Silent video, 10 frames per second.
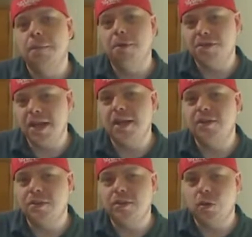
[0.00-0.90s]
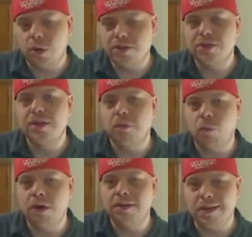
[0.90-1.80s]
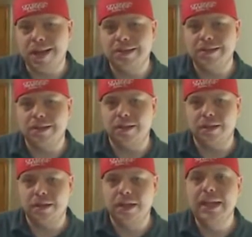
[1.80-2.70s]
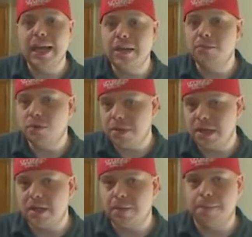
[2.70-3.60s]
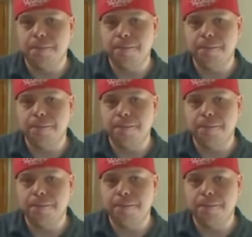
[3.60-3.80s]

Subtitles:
pertaining to the question that one is asking came to be.